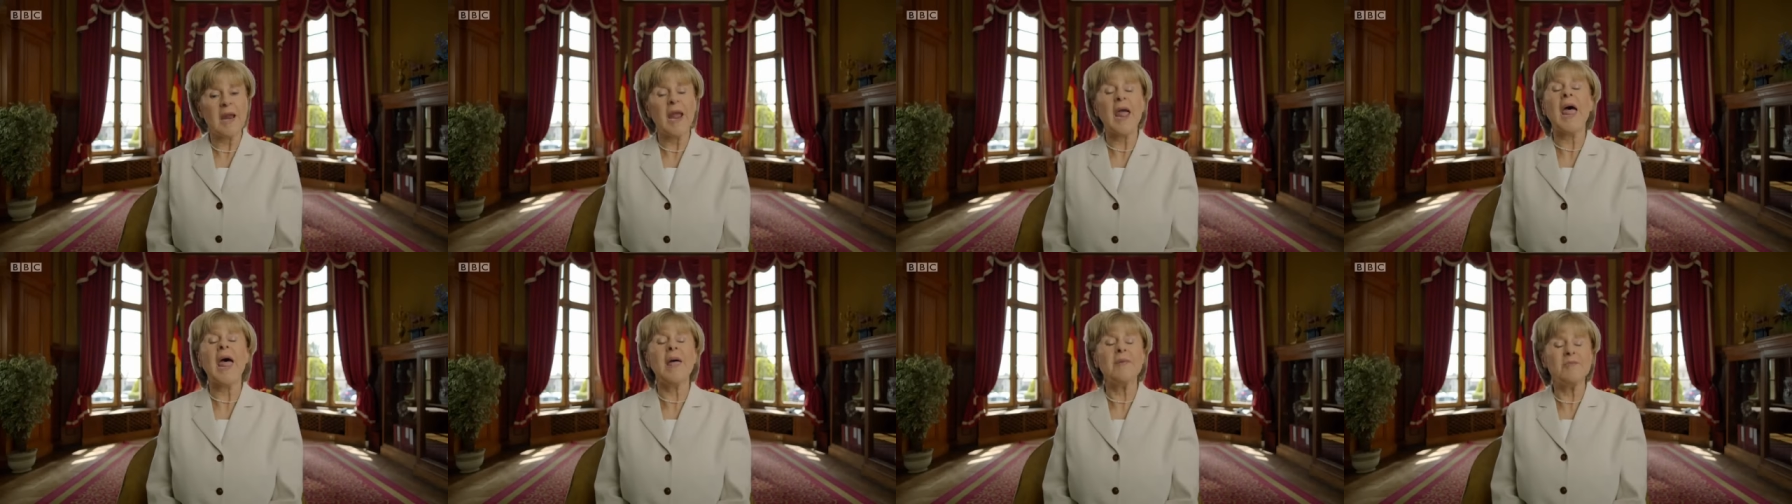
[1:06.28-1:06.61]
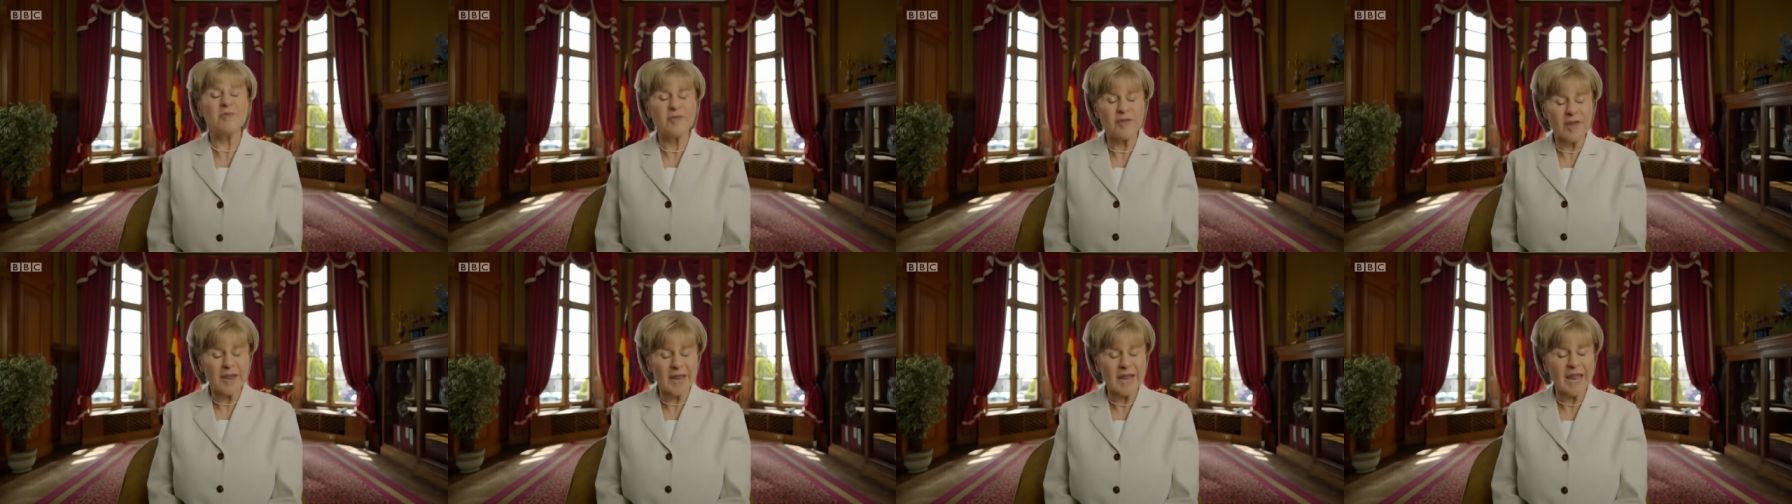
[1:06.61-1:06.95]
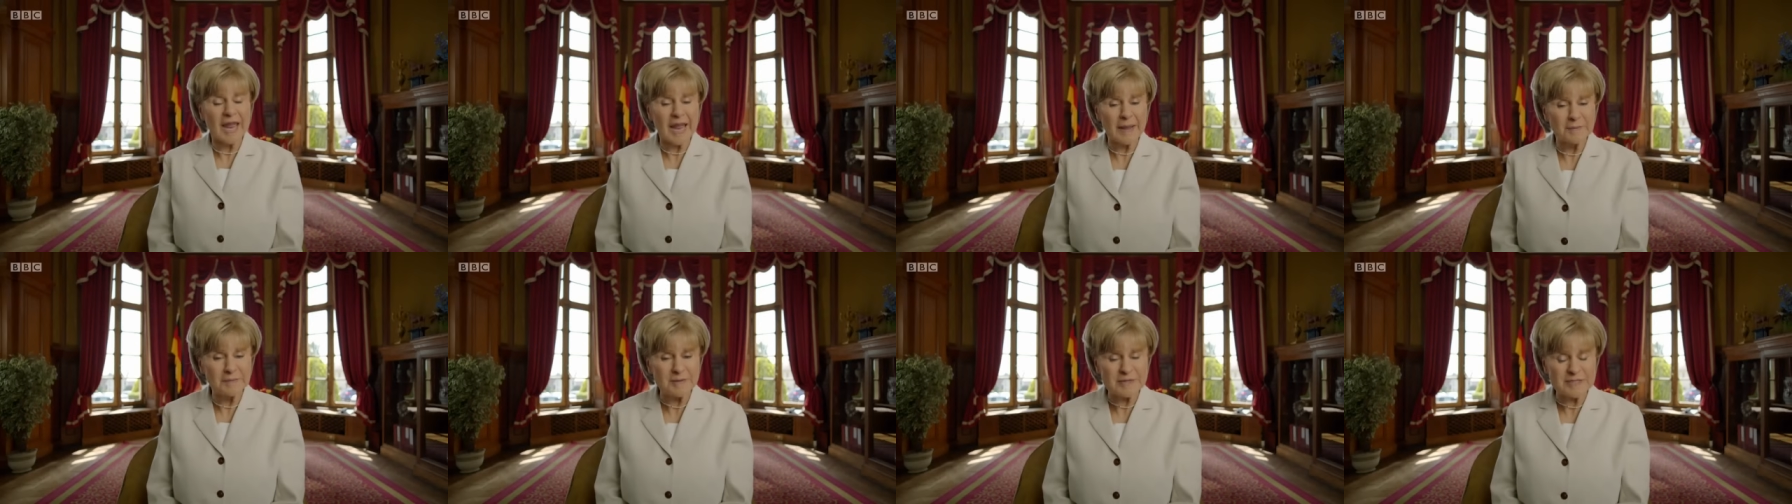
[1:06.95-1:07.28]
I'm very
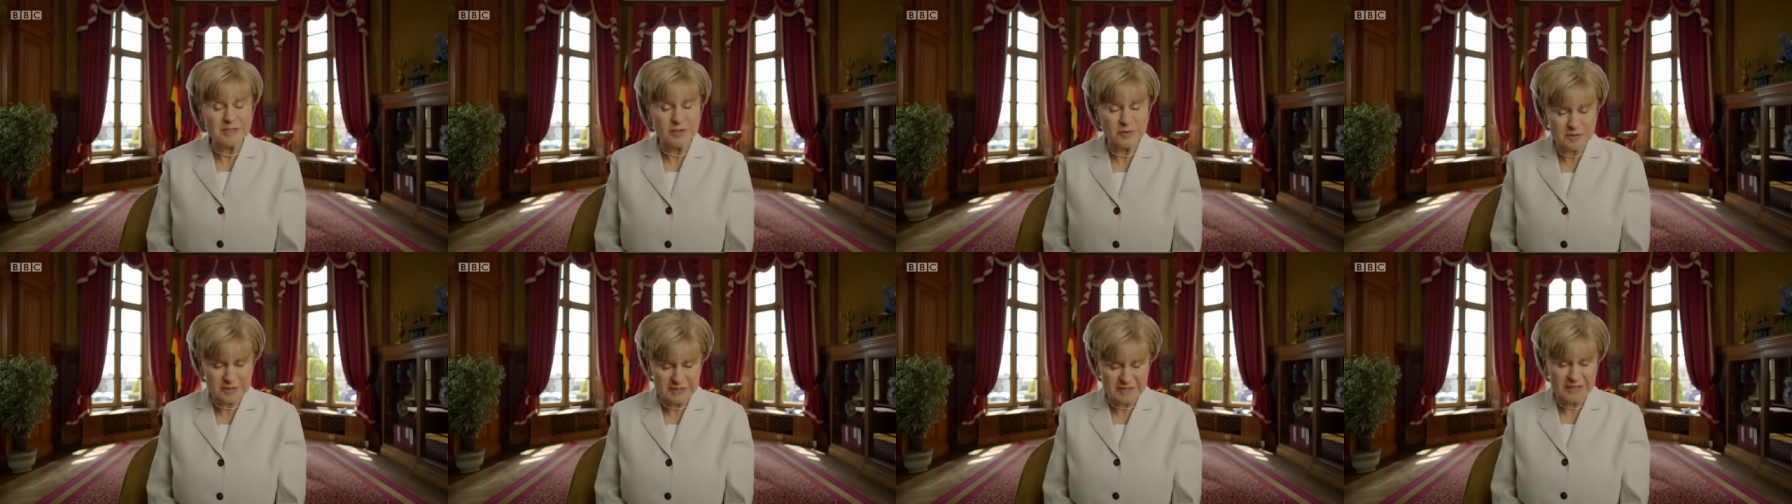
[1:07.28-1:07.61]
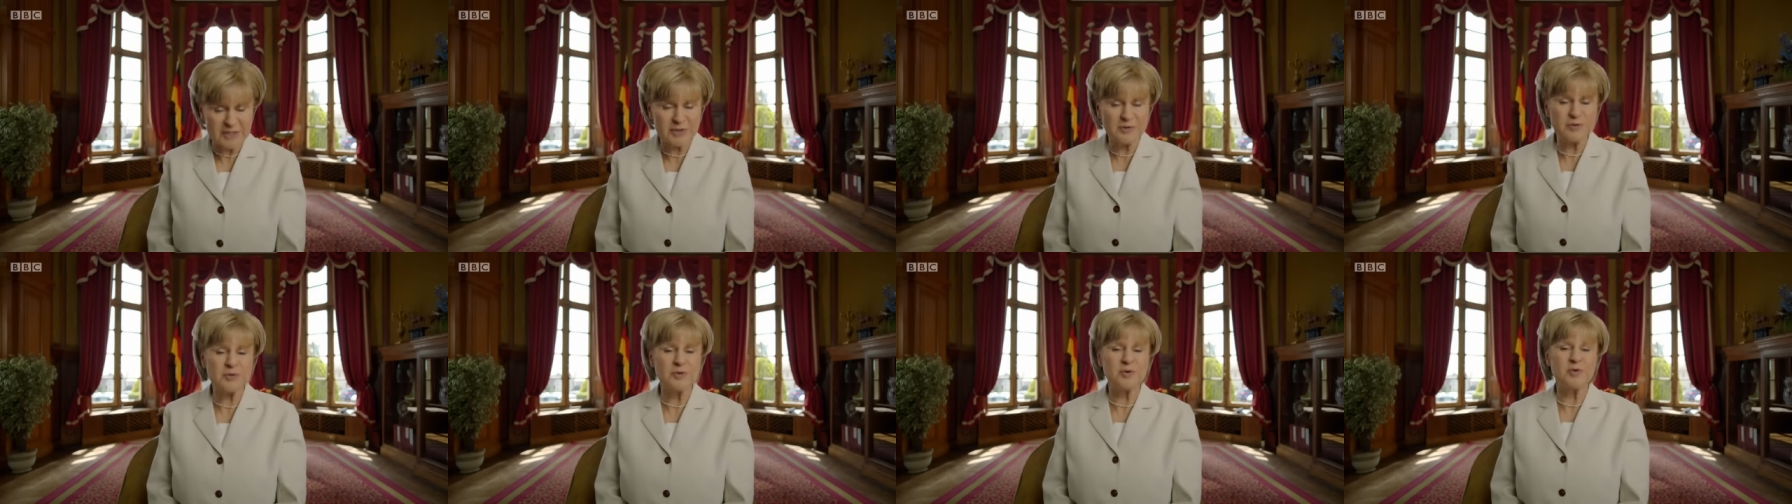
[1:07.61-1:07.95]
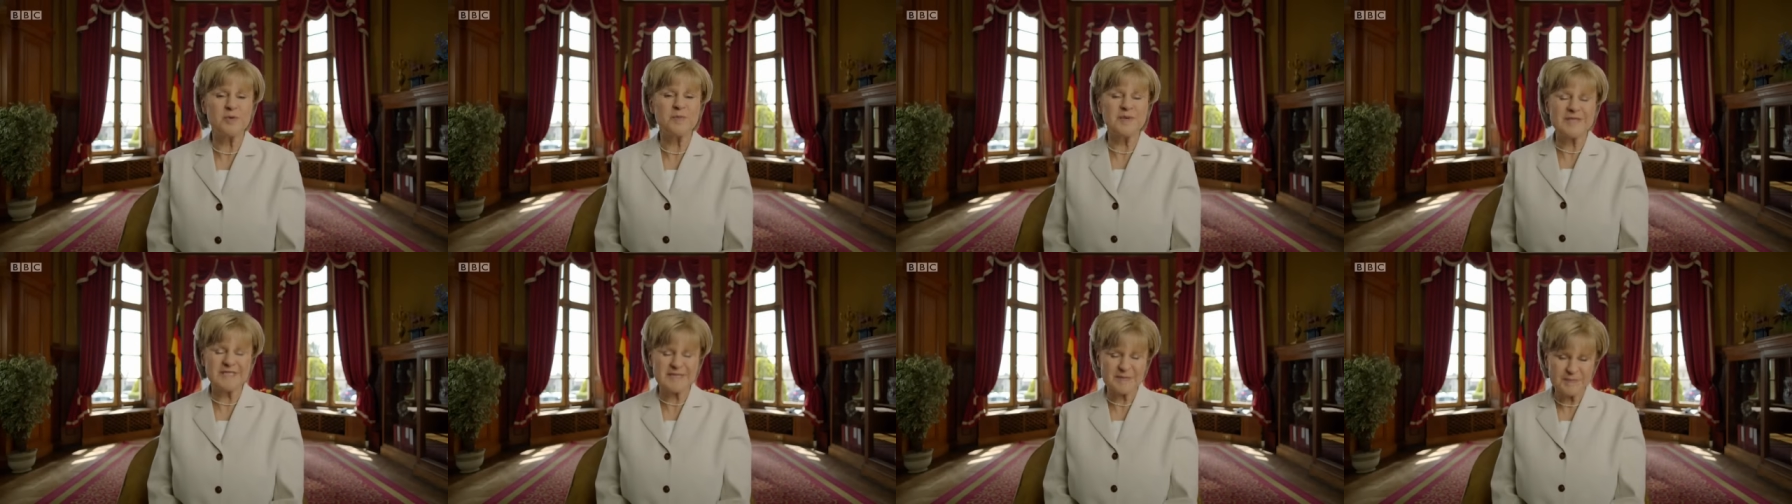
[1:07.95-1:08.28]
happy to see you, Mr.